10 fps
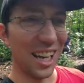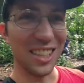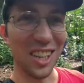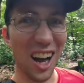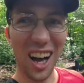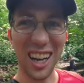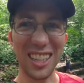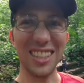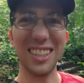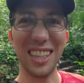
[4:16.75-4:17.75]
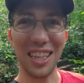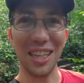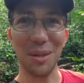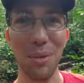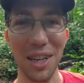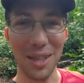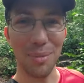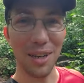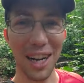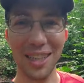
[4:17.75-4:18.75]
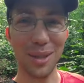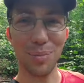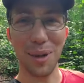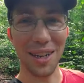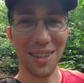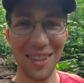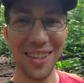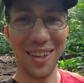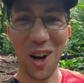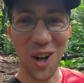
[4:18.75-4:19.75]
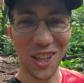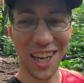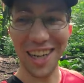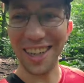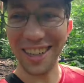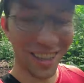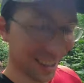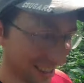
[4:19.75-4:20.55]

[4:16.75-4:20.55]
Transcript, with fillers: It's hot and sticky and muddy, but I could spend all day here.